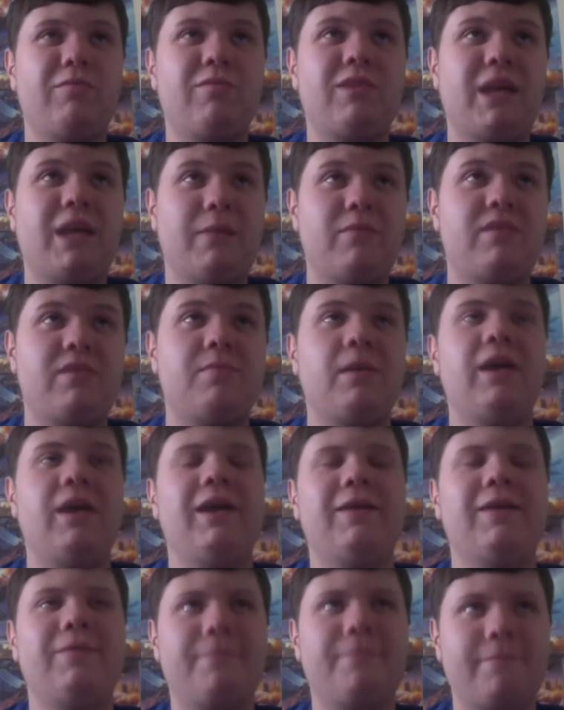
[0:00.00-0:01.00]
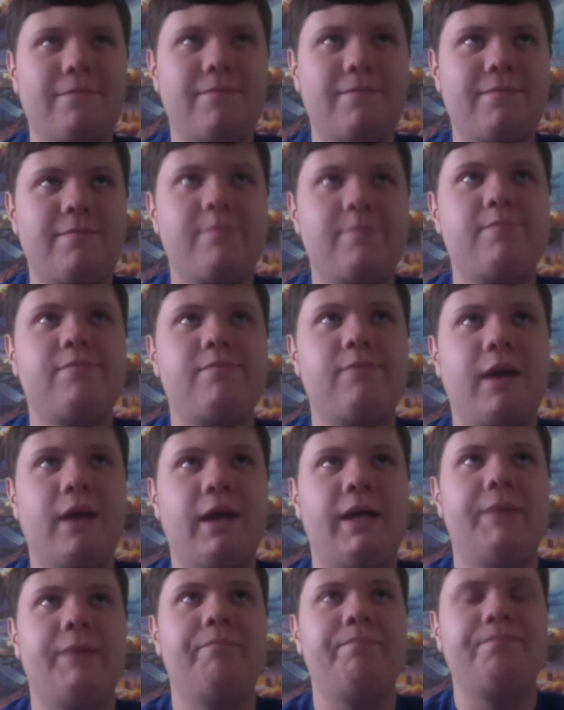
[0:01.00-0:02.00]
Kevin Smith,
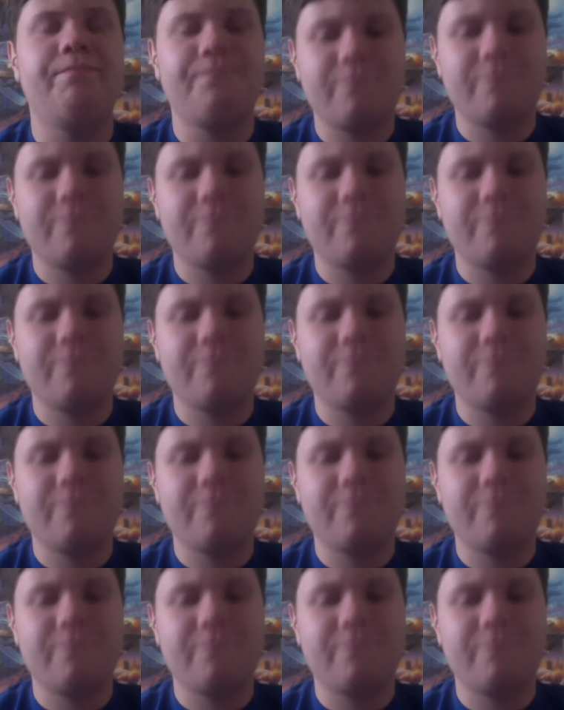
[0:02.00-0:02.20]
um,